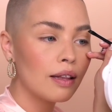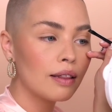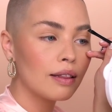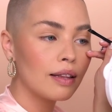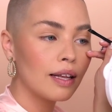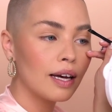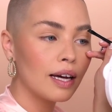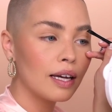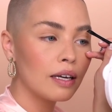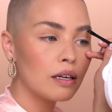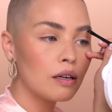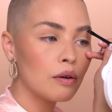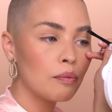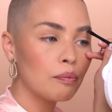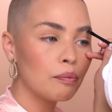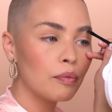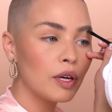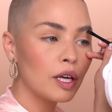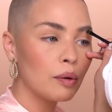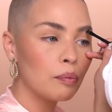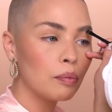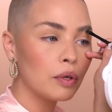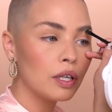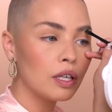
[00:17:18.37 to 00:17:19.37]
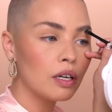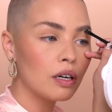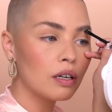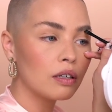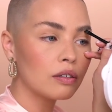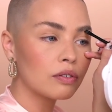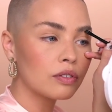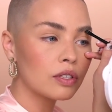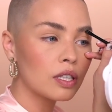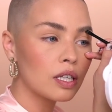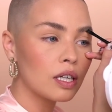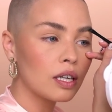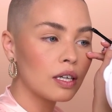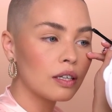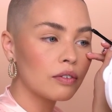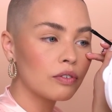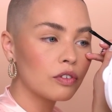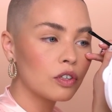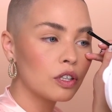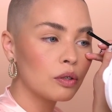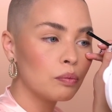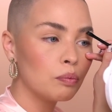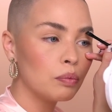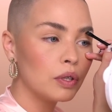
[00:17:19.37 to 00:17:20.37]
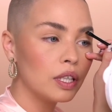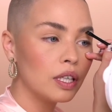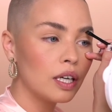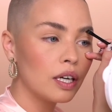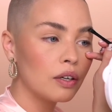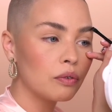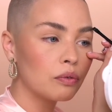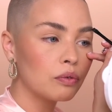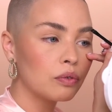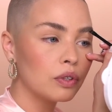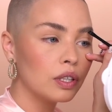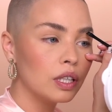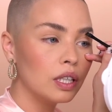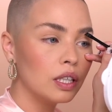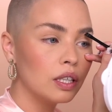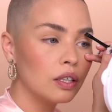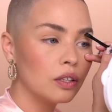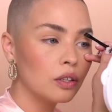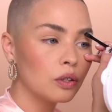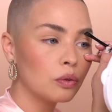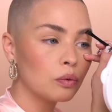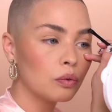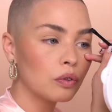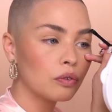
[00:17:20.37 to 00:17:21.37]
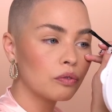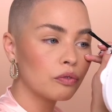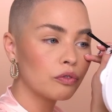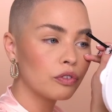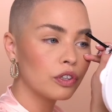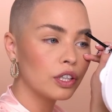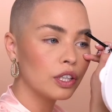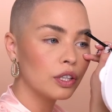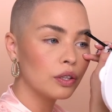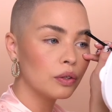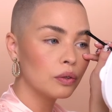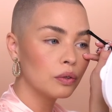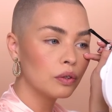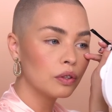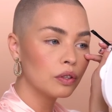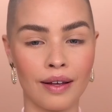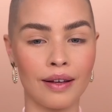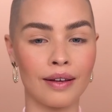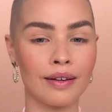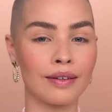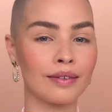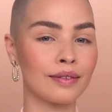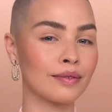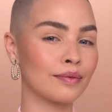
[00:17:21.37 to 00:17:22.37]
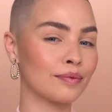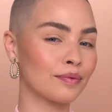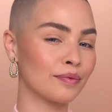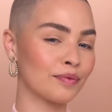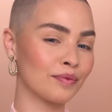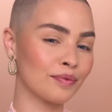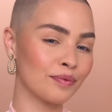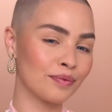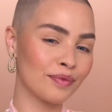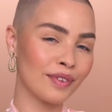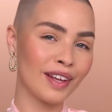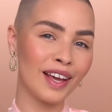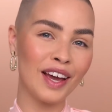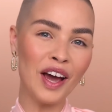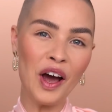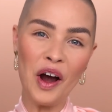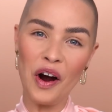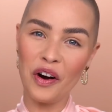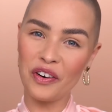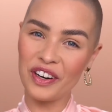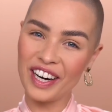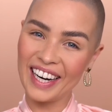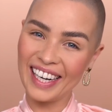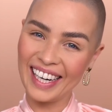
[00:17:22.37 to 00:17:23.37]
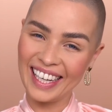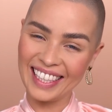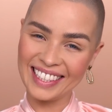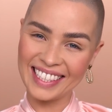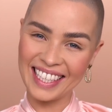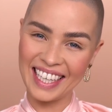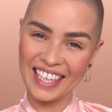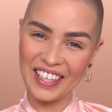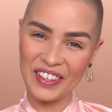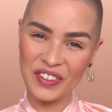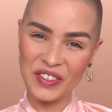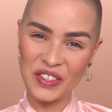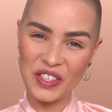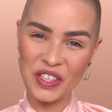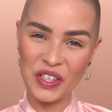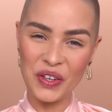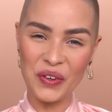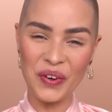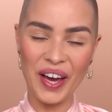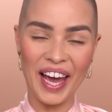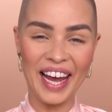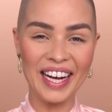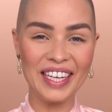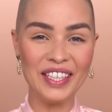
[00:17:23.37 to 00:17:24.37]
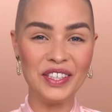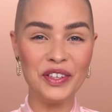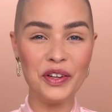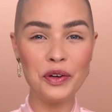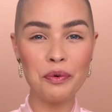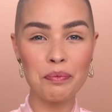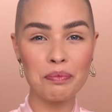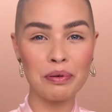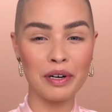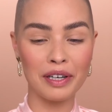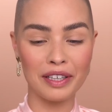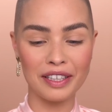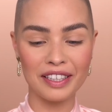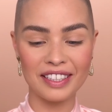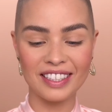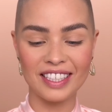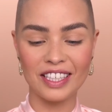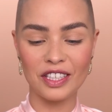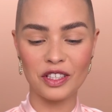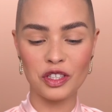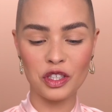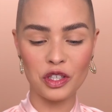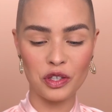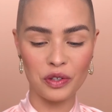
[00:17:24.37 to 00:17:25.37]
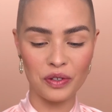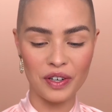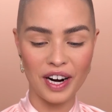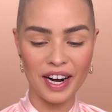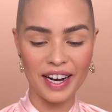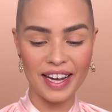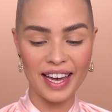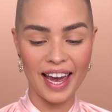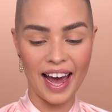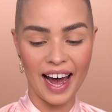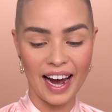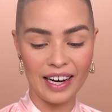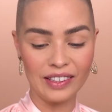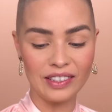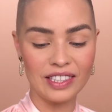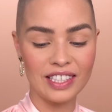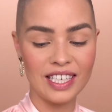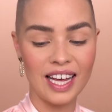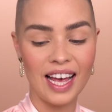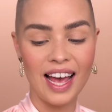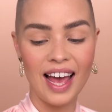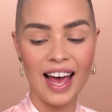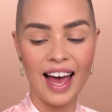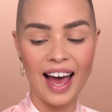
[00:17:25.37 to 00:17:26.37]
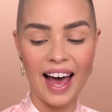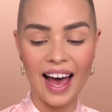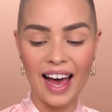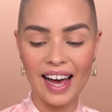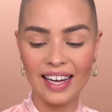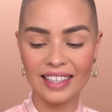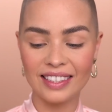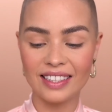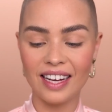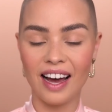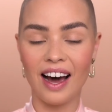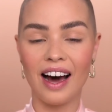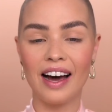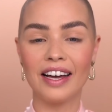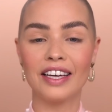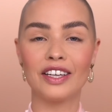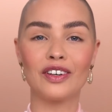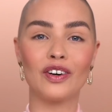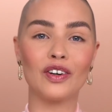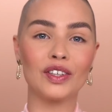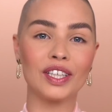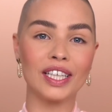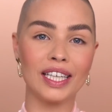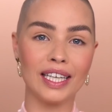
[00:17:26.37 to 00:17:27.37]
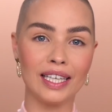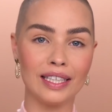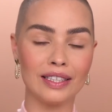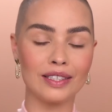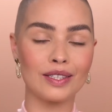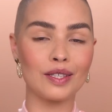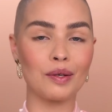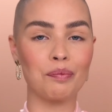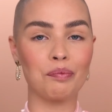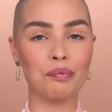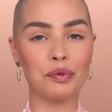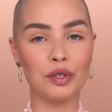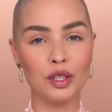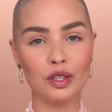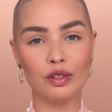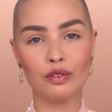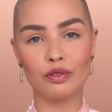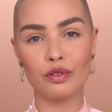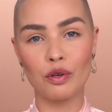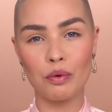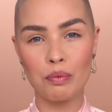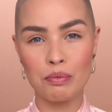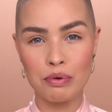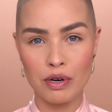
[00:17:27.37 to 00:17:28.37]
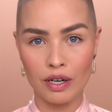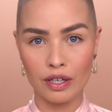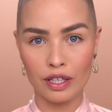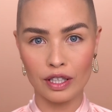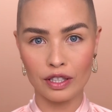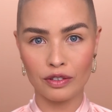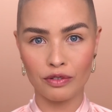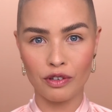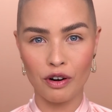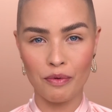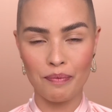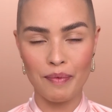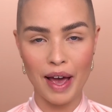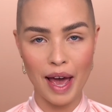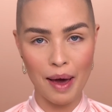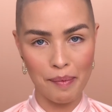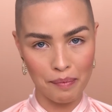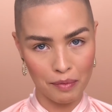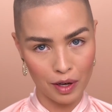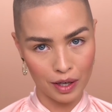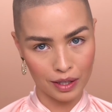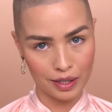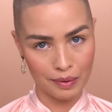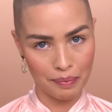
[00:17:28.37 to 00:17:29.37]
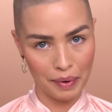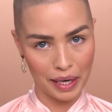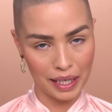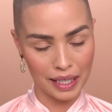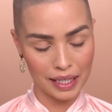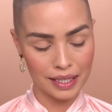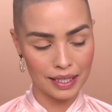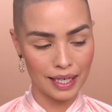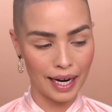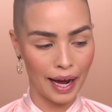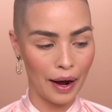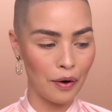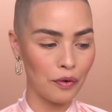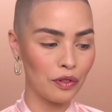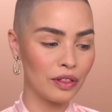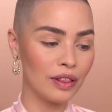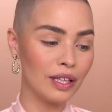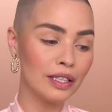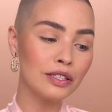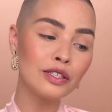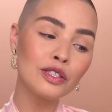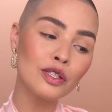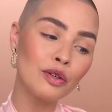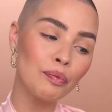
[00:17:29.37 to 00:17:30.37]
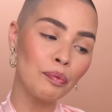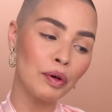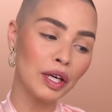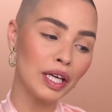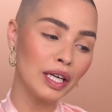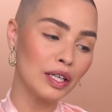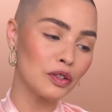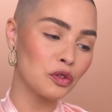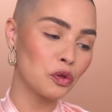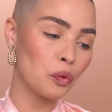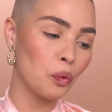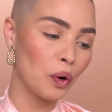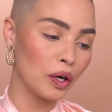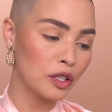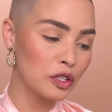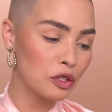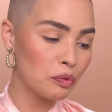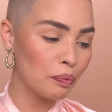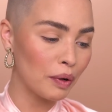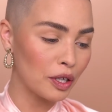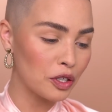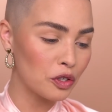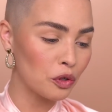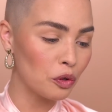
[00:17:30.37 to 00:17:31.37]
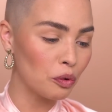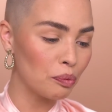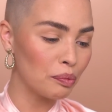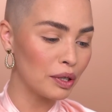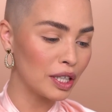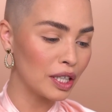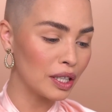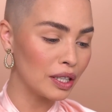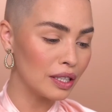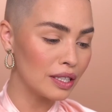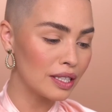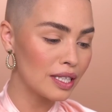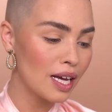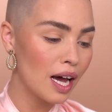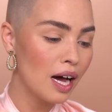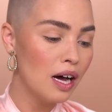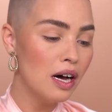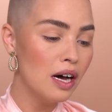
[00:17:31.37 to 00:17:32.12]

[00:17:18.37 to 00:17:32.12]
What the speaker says: then maybe Afterlife could be a really good one for you. Alright, let's get on to a new product to try out. And I got in some beautiful products from M Cosmetics. Now, this to me is quite special because